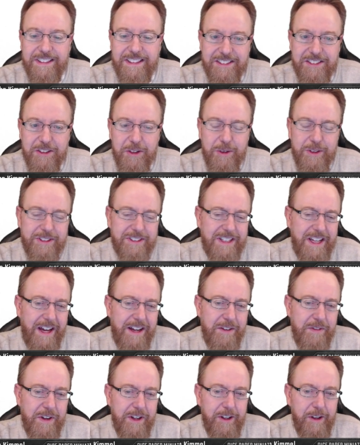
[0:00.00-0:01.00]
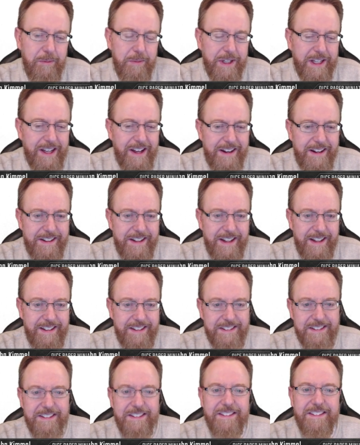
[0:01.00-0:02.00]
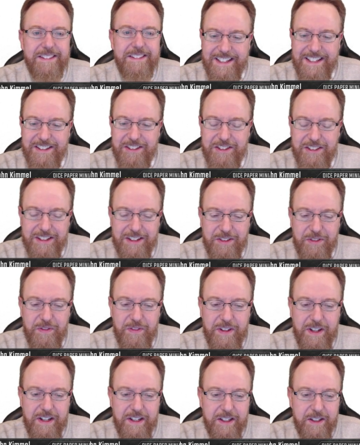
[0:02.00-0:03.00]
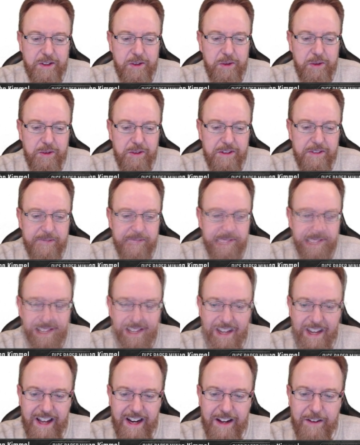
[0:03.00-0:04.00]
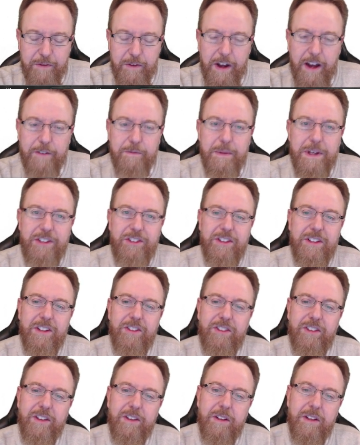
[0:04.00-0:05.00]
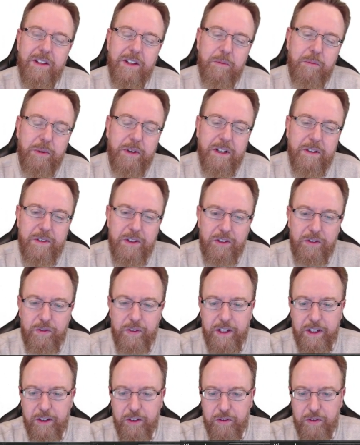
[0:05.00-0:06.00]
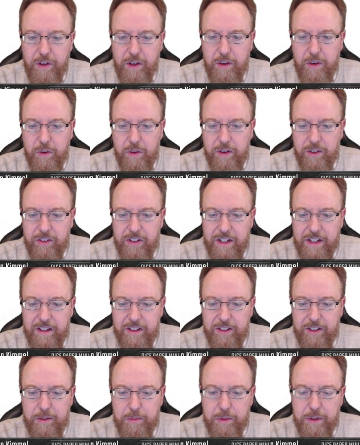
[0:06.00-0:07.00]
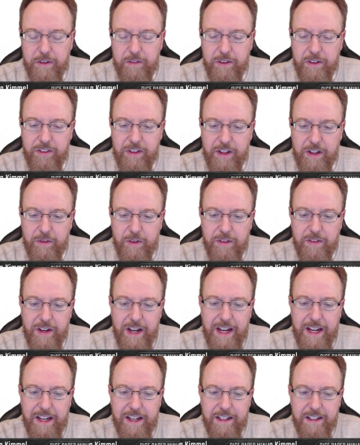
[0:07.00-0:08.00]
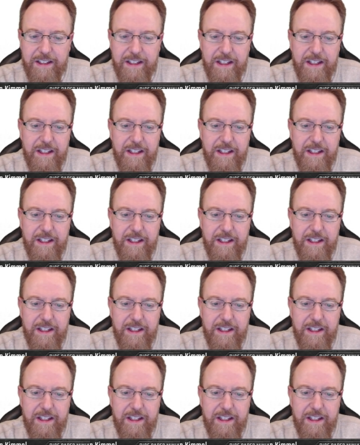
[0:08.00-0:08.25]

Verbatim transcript: So it's kind of helm, but kind of not. It's it's very cool and I've I've mentioned this in the previous videos for the Horus Heresy previews that we've had.